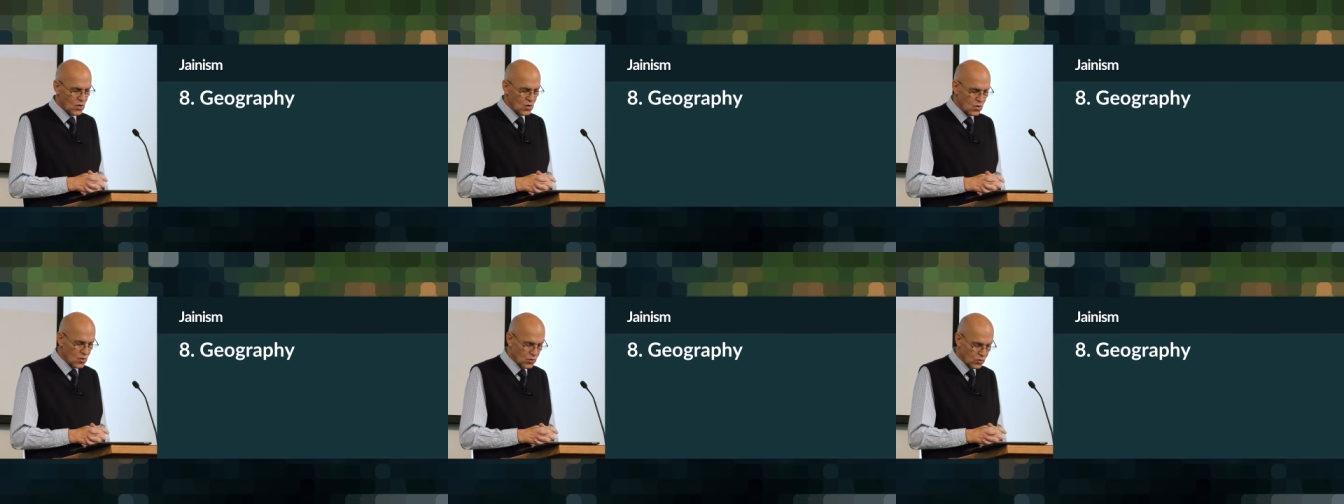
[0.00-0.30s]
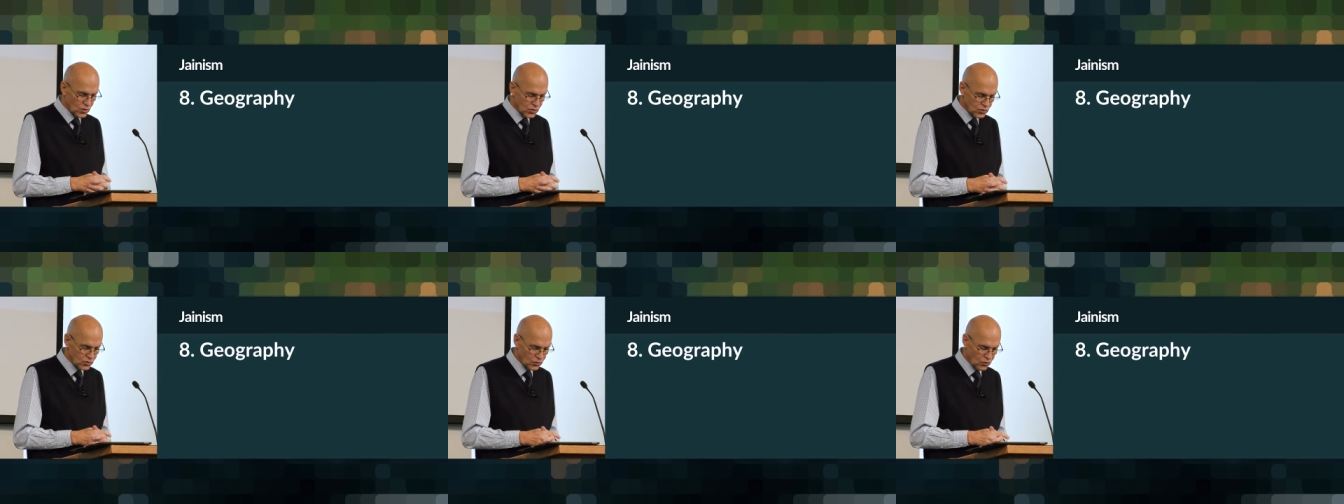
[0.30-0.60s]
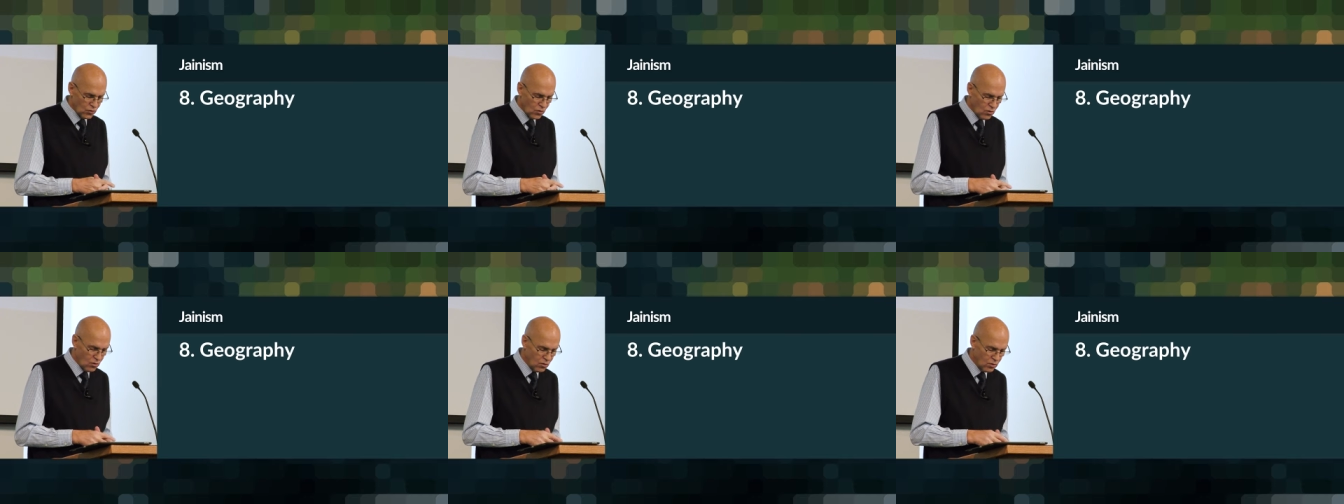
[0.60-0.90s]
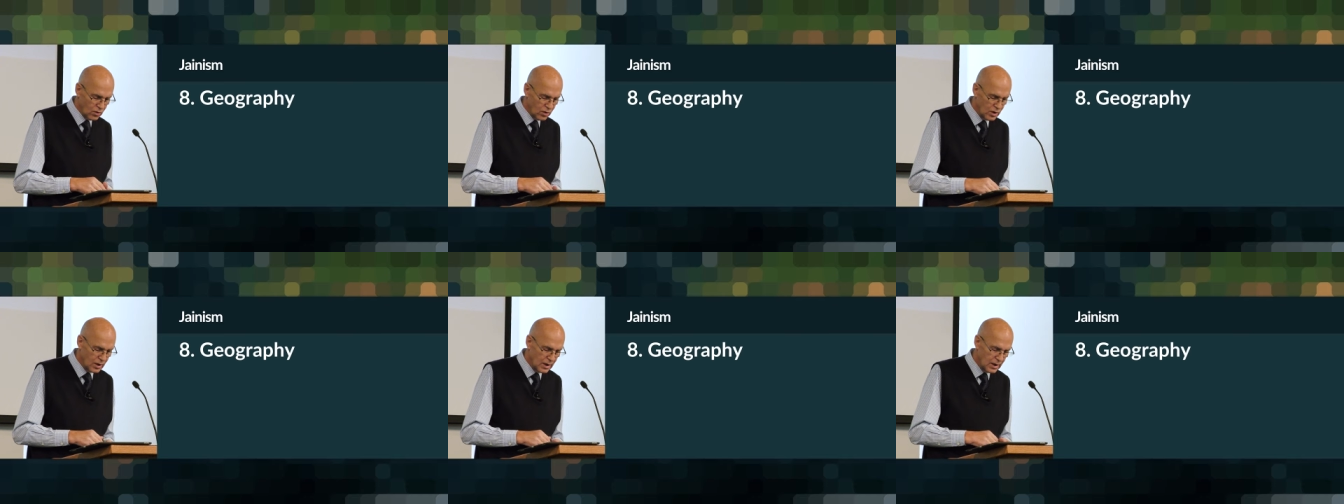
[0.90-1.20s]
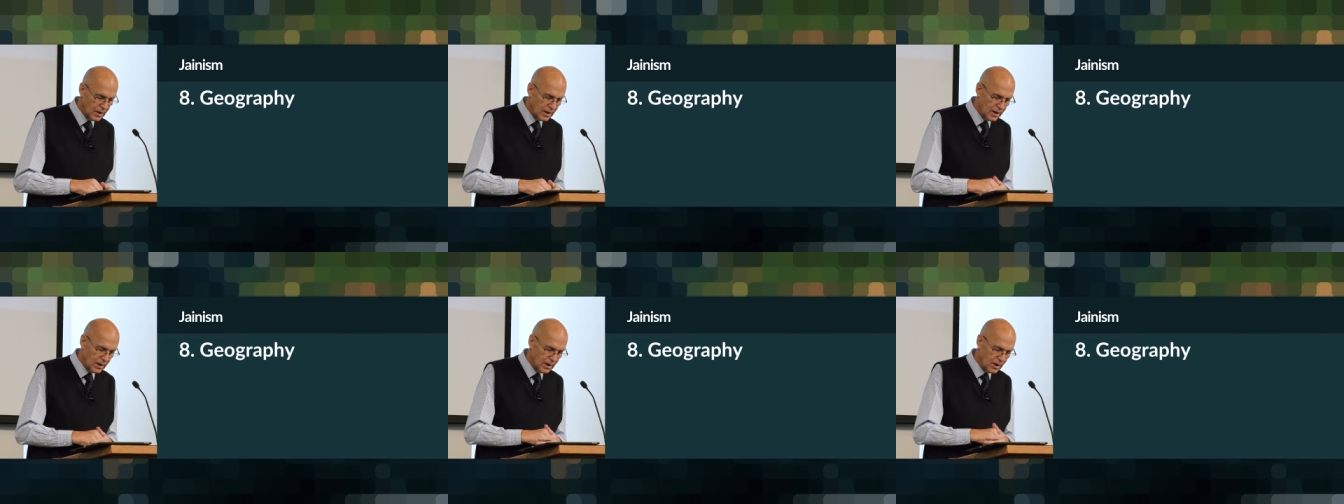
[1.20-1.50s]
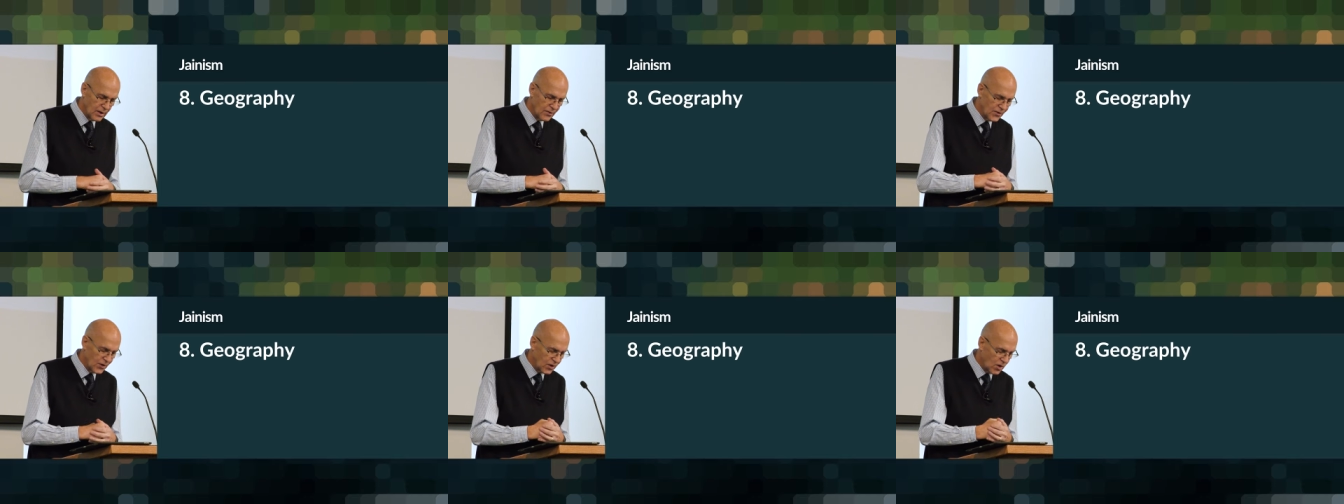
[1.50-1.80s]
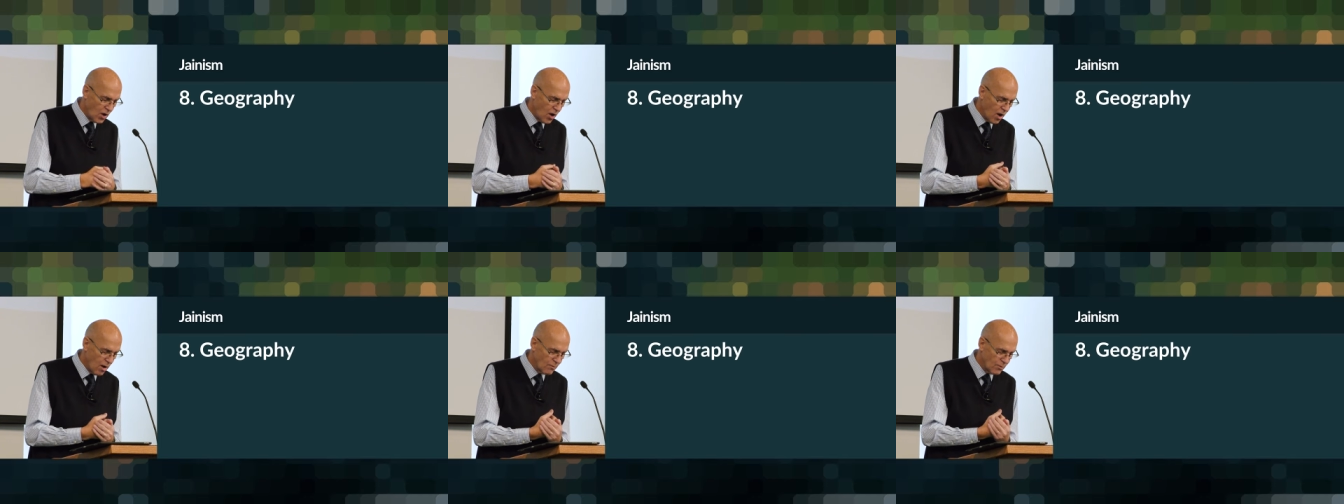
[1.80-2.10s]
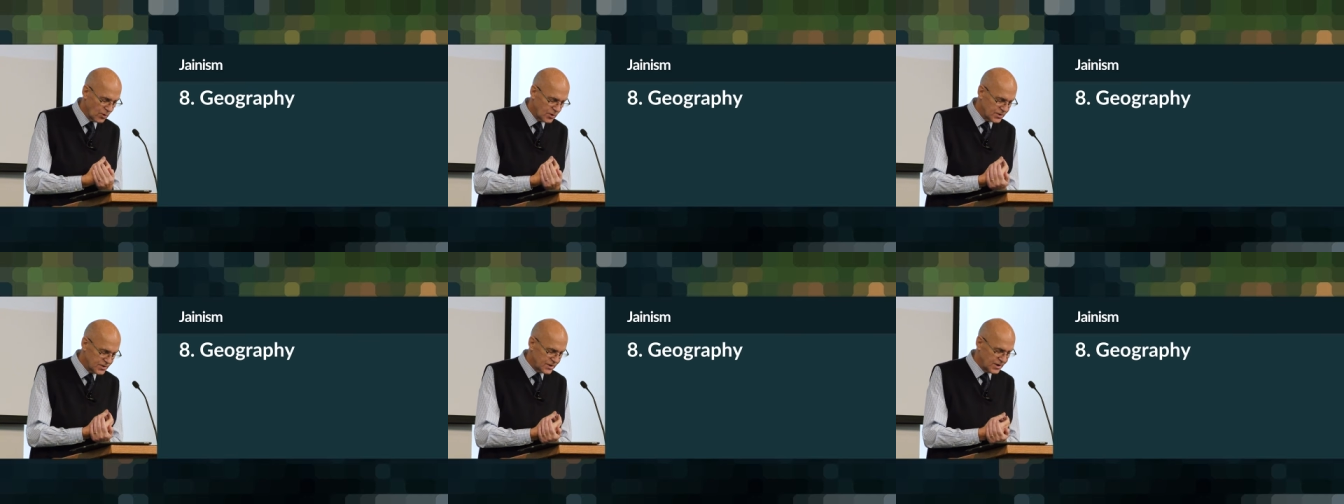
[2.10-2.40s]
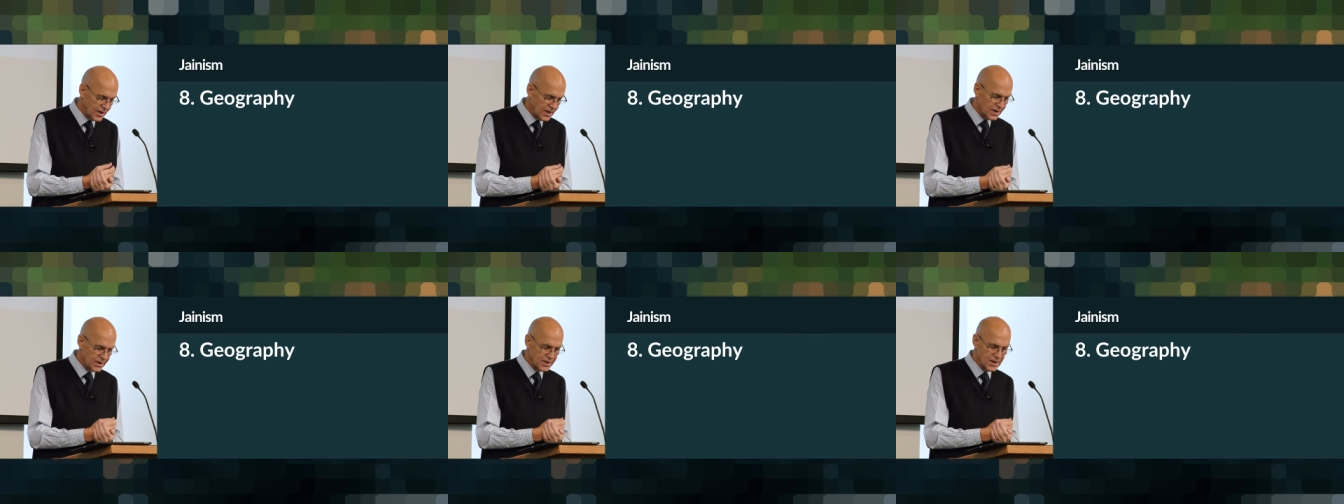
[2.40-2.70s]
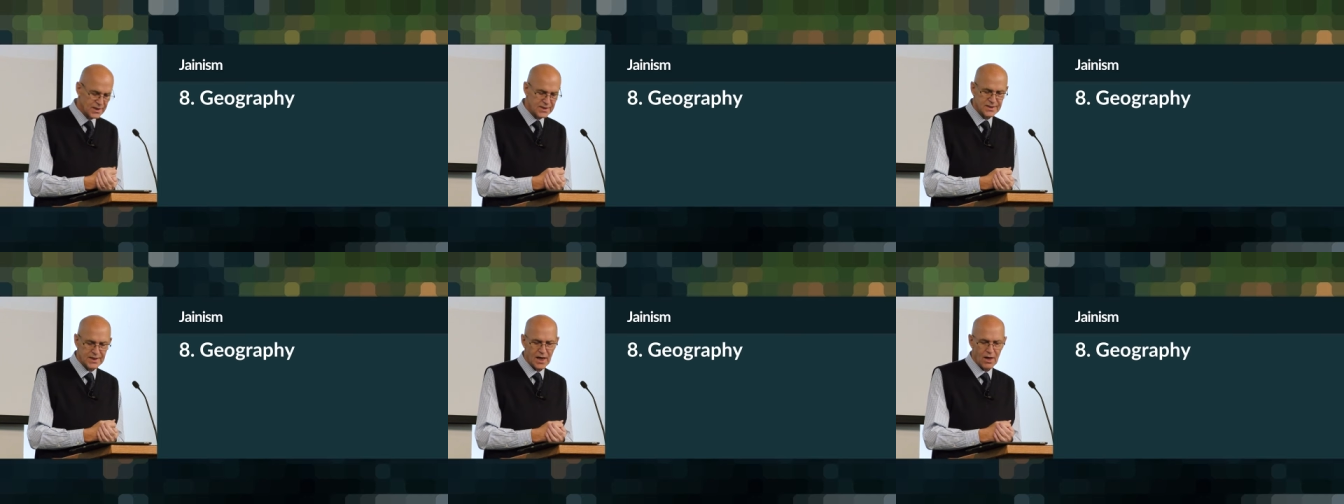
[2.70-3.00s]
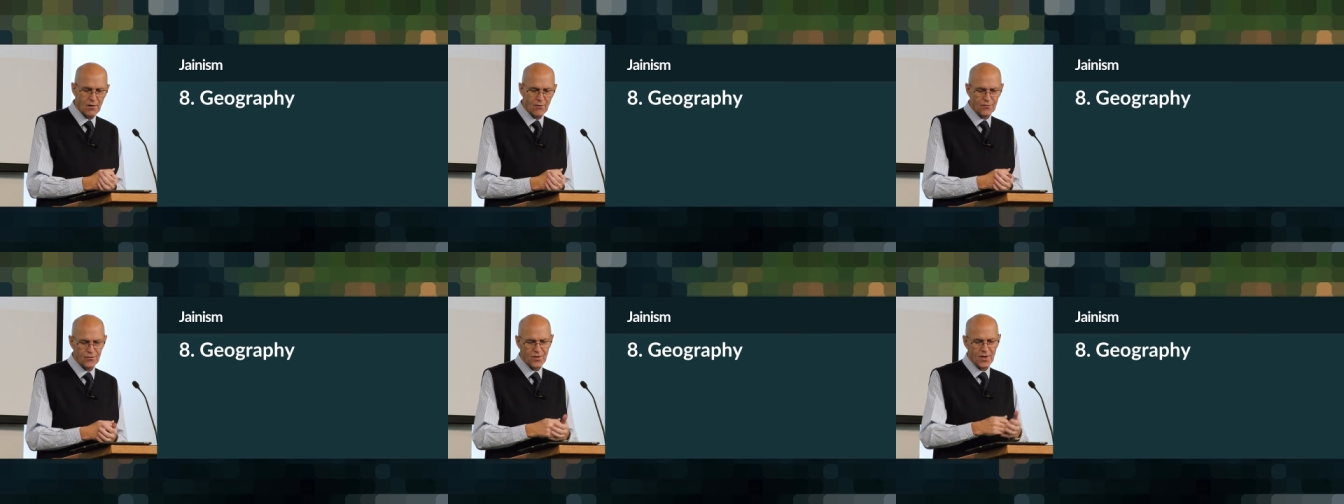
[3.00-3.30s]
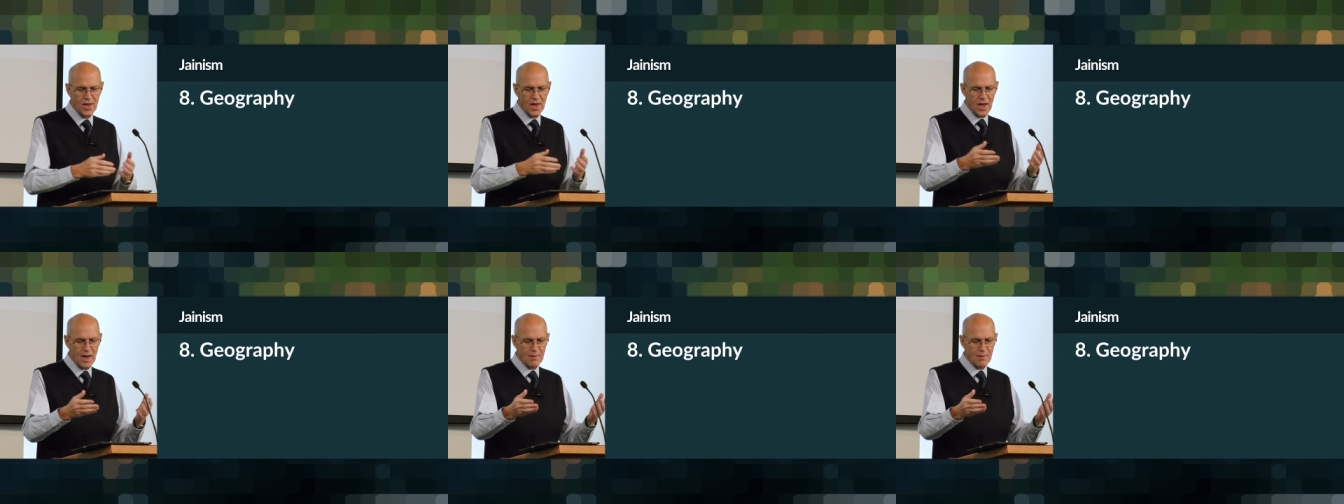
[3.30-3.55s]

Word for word: who control uh, the commerce in the south.